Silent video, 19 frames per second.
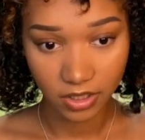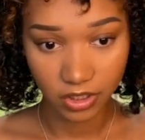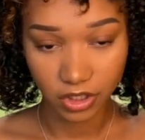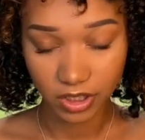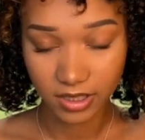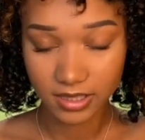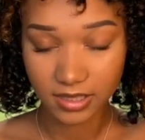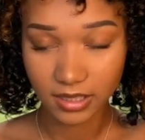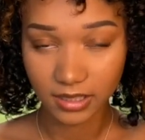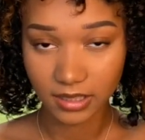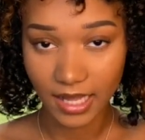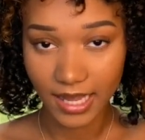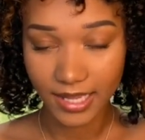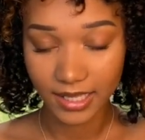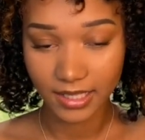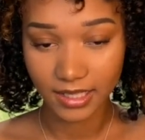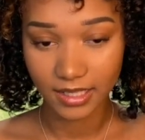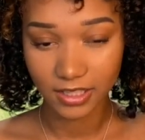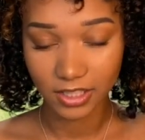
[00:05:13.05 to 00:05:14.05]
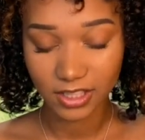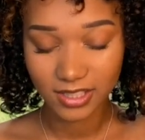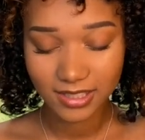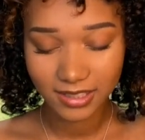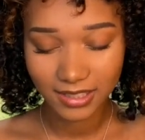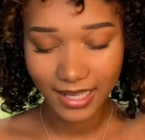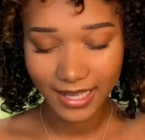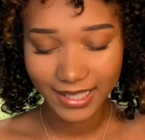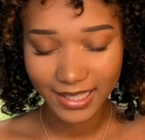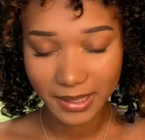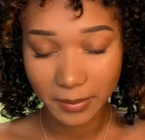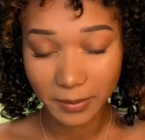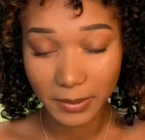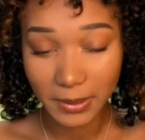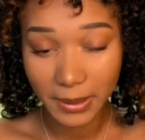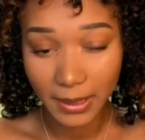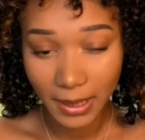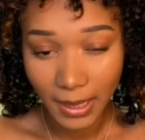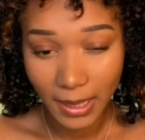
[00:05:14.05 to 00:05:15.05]
just to lighten it, just to lighten
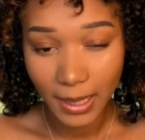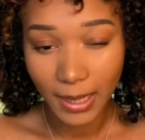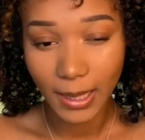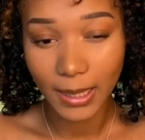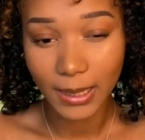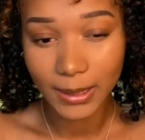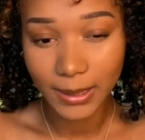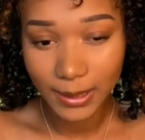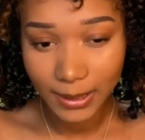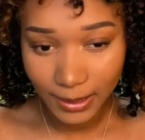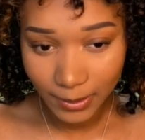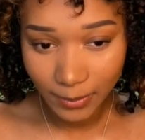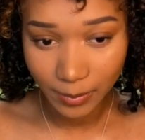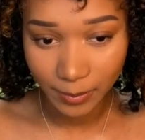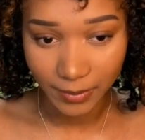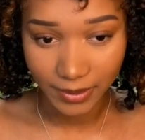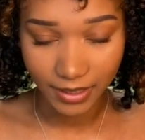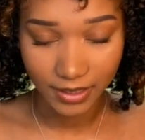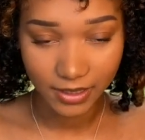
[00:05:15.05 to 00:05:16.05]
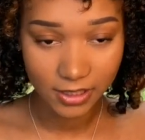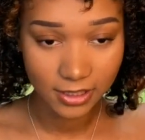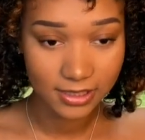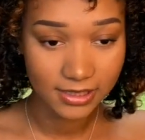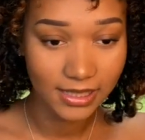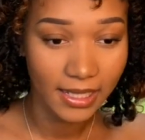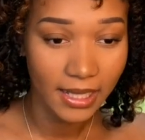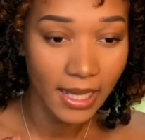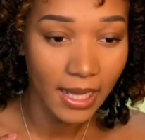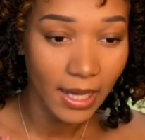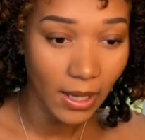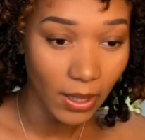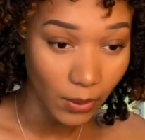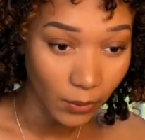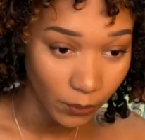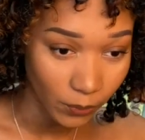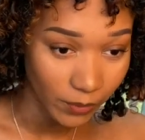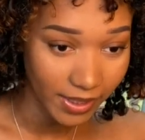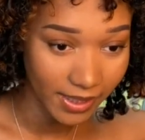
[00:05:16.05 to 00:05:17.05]
it a little bit, just
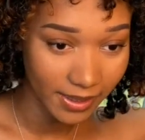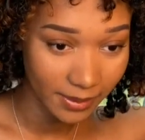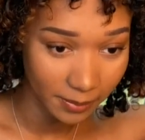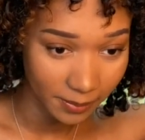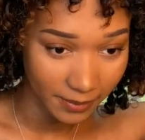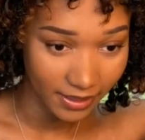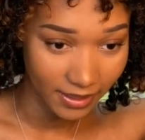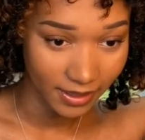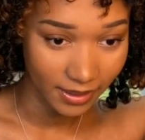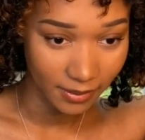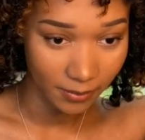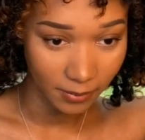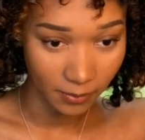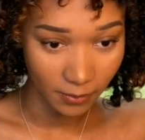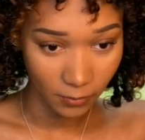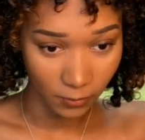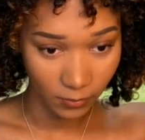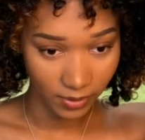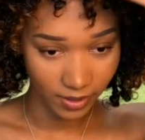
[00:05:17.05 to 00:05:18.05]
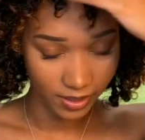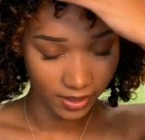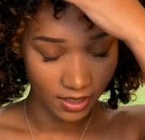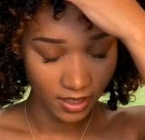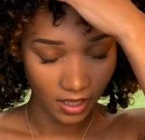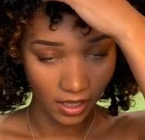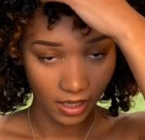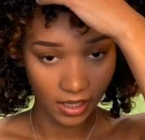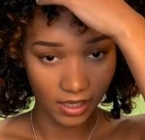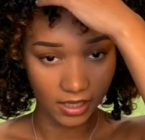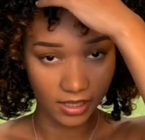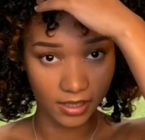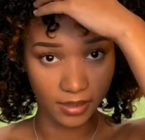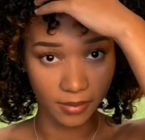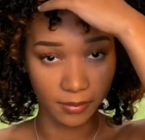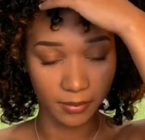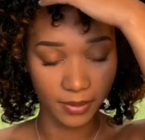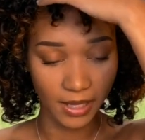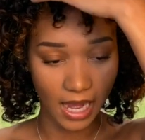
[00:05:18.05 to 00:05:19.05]
a wee bit more.
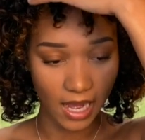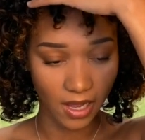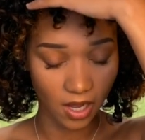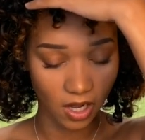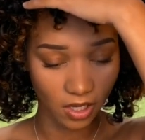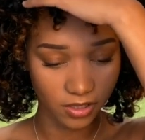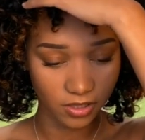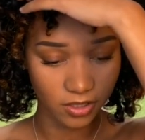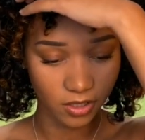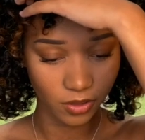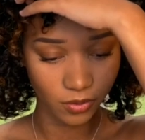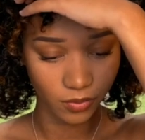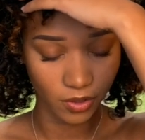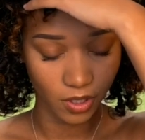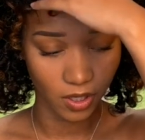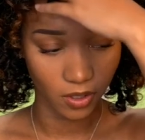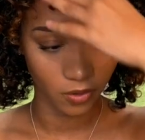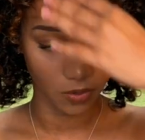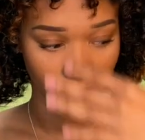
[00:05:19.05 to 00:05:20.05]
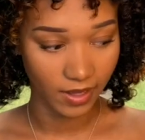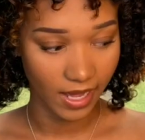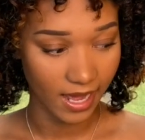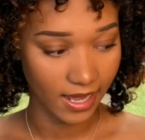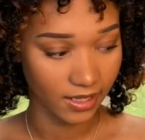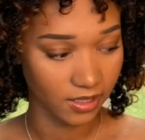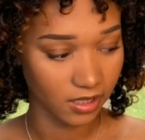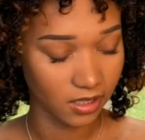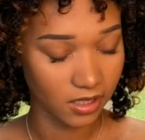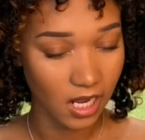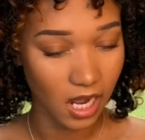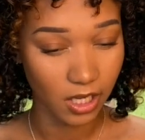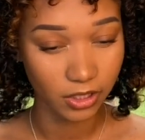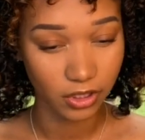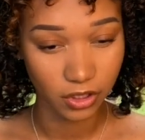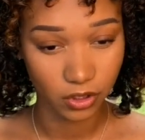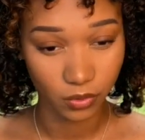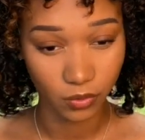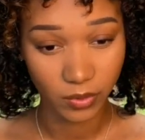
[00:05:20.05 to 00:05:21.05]
But I also know that
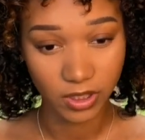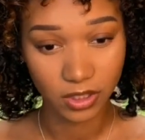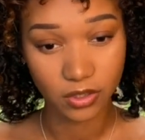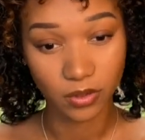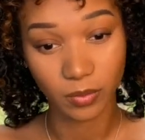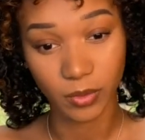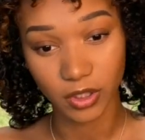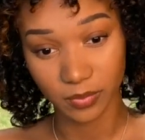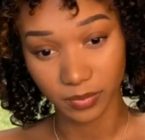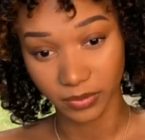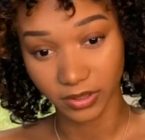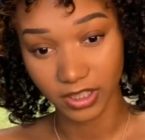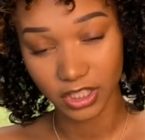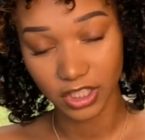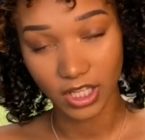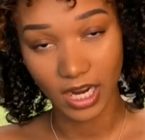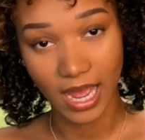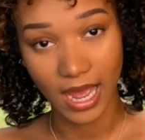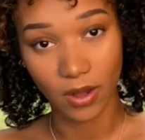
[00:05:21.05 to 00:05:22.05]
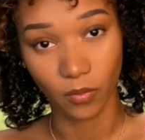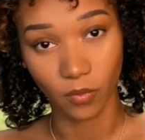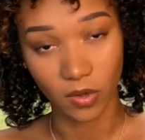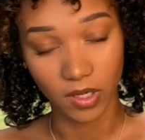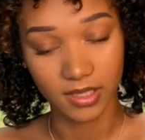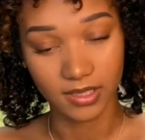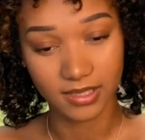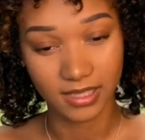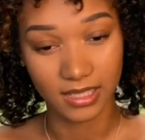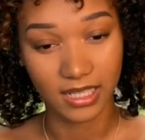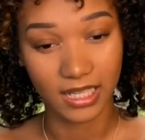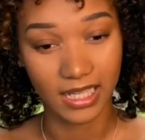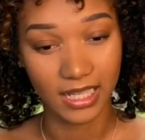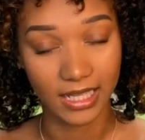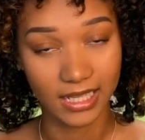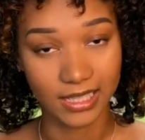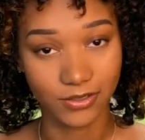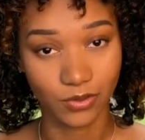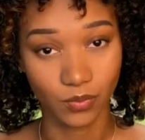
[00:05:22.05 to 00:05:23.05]
doing too much bleach at one
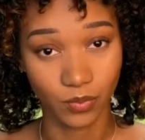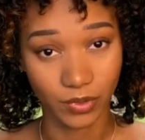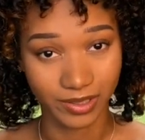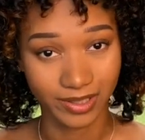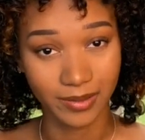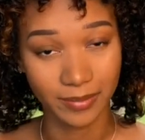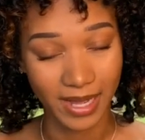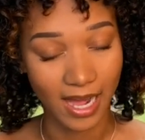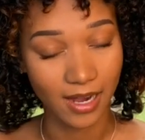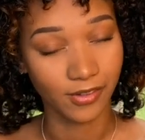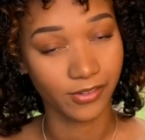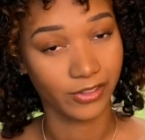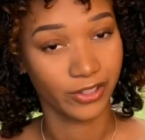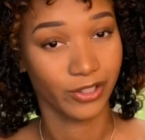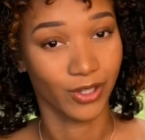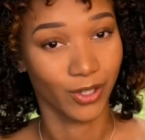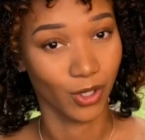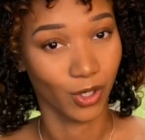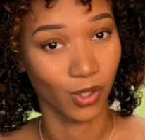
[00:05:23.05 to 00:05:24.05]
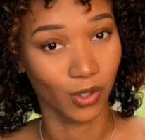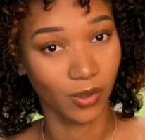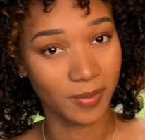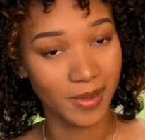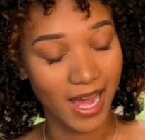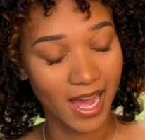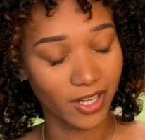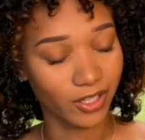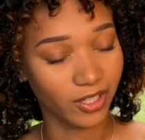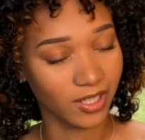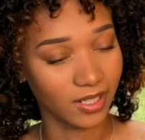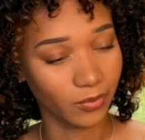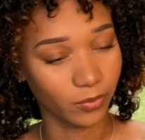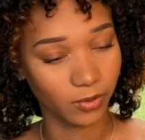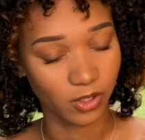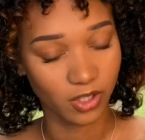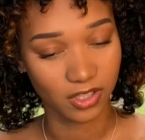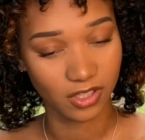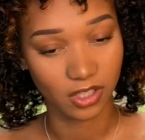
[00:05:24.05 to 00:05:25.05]
sitting is really bad for your curl pattern, and it
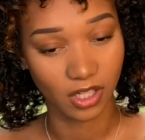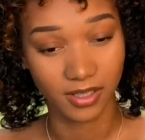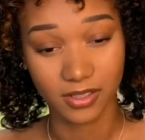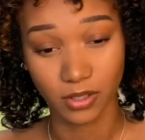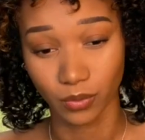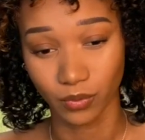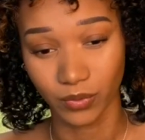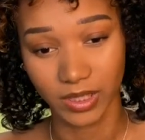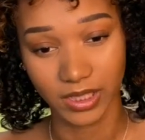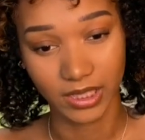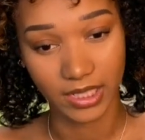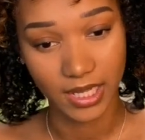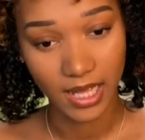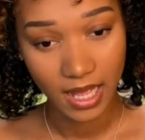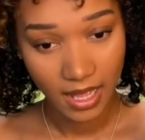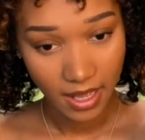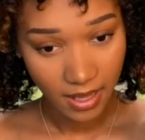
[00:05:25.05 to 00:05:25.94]
will just start to really